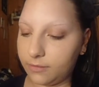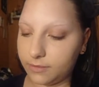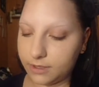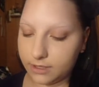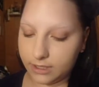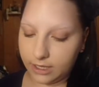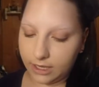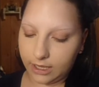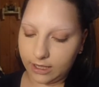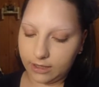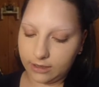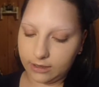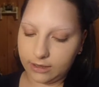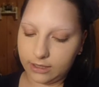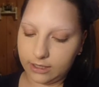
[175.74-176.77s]
I'm just going to get
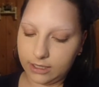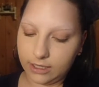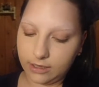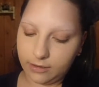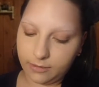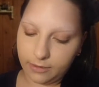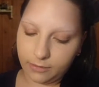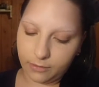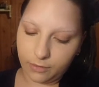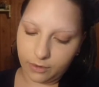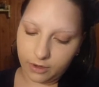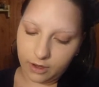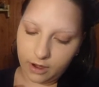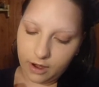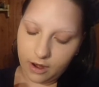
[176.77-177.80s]
a little bit
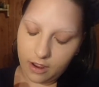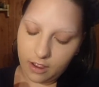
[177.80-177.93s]
more.